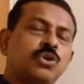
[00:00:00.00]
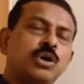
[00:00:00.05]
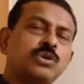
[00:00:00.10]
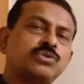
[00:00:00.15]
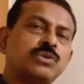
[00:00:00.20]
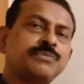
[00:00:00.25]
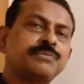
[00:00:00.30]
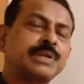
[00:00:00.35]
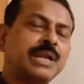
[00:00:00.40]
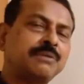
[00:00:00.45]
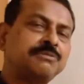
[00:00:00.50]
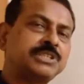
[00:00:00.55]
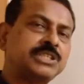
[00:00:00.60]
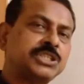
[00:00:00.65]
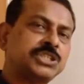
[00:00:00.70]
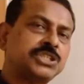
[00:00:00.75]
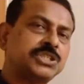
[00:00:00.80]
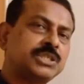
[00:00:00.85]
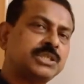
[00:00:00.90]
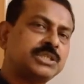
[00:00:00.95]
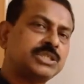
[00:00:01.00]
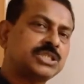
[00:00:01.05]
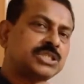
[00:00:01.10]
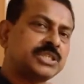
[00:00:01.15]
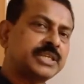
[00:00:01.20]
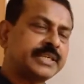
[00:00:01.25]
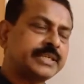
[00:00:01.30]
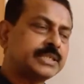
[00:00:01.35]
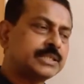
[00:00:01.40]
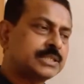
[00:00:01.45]
laws of gravitation
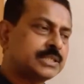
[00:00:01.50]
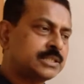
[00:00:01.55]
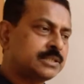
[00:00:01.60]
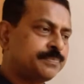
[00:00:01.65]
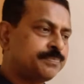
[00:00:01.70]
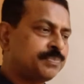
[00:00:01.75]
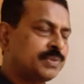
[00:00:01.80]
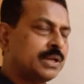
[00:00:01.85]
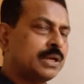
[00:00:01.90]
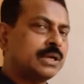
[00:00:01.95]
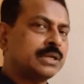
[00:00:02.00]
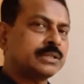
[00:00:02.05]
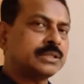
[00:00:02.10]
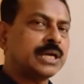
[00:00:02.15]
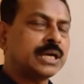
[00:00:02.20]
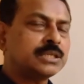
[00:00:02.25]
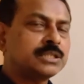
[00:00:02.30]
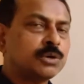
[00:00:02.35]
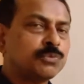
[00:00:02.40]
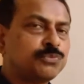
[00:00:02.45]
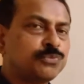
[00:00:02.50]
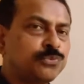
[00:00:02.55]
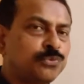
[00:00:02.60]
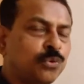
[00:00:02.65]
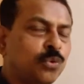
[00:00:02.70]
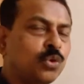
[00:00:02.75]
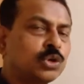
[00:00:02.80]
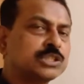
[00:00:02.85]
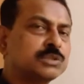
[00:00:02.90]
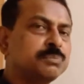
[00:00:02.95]
states that the
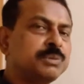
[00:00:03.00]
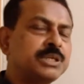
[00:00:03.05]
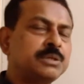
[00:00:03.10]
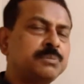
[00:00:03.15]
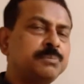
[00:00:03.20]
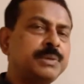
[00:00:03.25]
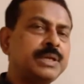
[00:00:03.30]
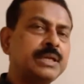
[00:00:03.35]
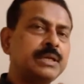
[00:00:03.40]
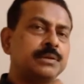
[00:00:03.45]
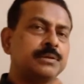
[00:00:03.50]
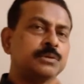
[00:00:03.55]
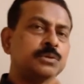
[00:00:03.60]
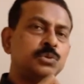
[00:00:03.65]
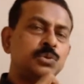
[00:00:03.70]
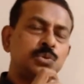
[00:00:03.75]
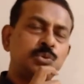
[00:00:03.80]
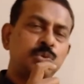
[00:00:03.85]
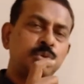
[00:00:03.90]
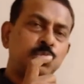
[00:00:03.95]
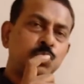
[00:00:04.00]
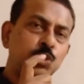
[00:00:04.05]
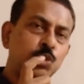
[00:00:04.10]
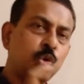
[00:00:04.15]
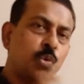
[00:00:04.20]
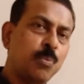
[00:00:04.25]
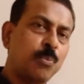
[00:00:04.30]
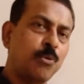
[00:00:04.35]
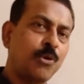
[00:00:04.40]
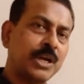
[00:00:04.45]
force between
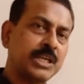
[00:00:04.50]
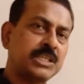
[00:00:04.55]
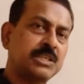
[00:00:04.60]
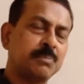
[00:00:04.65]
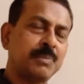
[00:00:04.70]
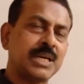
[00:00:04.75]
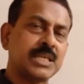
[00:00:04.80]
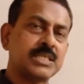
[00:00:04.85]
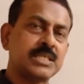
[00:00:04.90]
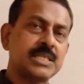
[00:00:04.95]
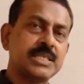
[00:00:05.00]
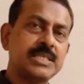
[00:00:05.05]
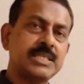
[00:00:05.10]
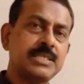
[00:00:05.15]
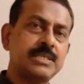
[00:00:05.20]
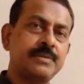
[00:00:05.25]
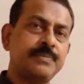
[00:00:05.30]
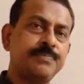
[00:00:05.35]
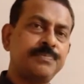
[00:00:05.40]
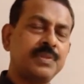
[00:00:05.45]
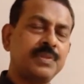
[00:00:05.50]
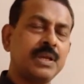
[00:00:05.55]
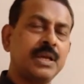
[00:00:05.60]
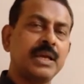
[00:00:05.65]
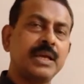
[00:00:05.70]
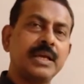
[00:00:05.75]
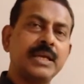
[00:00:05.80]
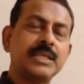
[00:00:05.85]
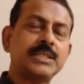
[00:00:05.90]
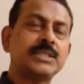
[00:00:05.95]
two point masses
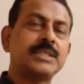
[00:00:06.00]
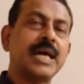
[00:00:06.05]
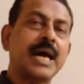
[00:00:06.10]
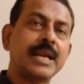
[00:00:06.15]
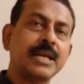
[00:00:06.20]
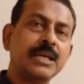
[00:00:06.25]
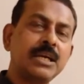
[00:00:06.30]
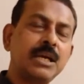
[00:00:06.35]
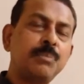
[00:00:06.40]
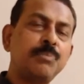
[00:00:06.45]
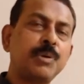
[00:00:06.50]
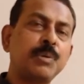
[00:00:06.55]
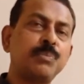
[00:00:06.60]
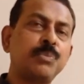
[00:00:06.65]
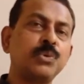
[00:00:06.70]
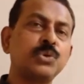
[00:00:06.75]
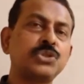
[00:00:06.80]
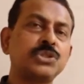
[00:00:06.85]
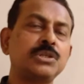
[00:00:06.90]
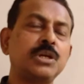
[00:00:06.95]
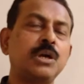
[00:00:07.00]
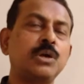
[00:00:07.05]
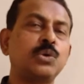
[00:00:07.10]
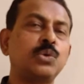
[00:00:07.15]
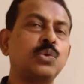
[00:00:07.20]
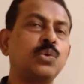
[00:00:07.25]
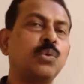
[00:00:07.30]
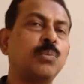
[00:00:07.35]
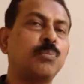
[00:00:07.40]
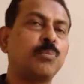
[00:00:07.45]
is directly proportional
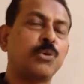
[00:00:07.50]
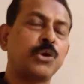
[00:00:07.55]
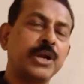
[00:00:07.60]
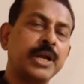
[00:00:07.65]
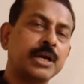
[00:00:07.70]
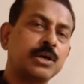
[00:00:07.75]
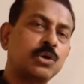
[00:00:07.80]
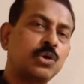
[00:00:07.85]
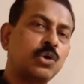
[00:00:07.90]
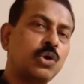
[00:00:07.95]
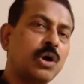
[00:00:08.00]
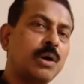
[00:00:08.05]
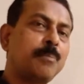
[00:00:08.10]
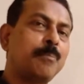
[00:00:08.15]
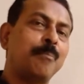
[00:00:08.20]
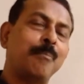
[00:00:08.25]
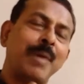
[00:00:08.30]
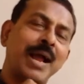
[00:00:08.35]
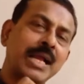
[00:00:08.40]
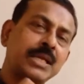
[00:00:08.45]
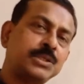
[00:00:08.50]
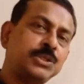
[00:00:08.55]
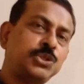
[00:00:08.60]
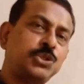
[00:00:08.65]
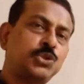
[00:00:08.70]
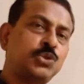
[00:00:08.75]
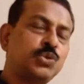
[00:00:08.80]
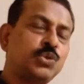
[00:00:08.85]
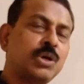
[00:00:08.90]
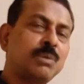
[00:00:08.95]
to product of
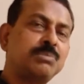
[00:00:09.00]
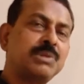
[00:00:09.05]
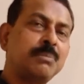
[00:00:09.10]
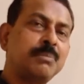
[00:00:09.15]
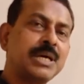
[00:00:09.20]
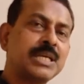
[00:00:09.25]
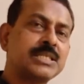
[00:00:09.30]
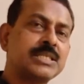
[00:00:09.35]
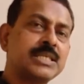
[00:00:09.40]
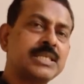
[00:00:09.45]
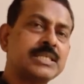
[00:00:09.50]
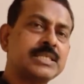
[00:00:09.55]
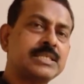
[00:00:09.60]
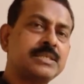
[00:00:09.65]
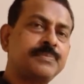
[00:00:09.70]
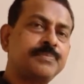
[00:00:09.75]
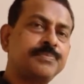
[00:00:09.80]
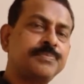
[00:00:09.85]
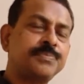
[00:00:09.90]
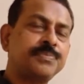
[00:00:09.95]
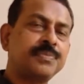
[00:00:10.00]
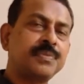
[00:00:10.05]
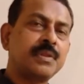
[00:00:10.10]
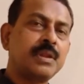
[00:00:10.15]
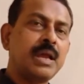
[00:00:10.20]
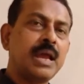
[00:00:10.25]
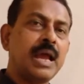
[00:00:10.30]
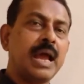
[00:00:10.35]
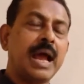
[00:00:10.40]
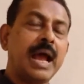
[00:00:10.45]
magnitude of the masses
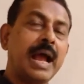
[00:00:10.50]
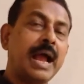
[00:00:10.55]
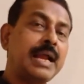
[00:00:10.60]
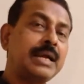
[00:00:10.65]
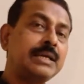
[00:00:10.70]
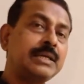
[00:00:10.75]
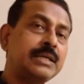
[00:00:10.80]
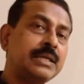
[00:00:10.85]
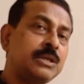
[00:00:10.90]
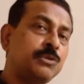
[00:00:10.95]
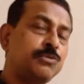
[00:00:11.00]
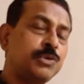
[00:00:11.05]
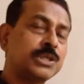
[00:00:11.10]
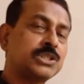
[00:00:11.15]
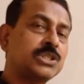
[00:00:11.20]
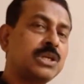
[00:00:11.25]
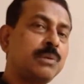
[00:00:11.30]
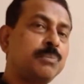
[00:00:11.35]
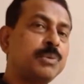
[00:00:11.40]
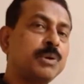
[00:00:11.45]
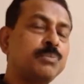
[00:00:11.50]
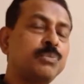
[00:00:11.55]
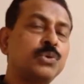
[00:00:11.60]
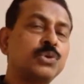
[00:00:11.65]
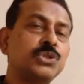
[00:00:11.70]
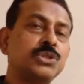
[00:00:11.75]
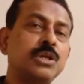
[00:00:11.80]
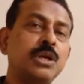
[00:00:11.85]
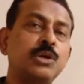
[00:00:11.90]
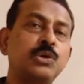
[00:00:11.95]
and inversely
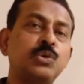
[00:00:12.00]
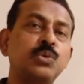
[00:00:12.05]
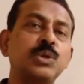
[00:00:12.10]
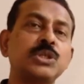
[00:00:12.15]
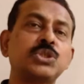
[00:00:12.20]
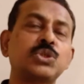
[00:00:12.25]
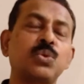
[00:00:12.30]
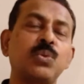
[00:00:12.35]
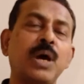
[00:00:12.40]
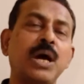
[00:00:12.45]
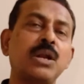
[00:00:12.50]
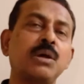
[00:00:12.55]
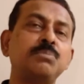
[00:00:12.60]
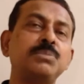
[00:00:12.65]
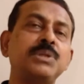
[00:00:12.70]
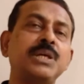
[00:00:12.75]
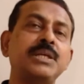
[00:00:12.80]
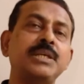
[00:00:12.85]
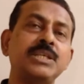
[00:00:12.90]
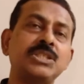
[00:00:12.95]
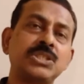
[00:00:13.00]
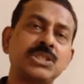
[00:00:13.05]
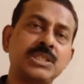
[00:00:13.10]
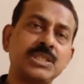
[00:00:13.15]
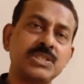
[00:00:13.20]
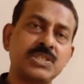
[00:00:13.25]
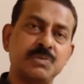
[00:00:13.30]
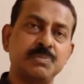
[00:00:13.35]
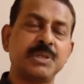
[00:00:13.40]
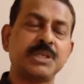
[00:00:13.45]
proportional to a square of the
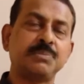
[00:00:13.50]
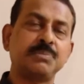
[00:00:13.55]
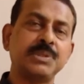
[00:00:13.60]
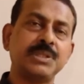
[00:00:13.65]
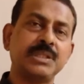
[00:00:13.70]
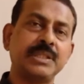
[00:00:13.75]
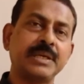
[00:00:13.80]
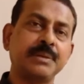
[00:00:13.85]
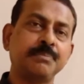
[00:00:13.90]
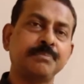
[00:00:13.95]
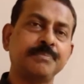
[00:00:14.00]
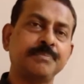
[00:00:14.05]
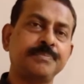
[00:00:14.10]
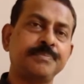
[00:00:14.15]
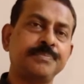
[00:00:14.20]
distance between them.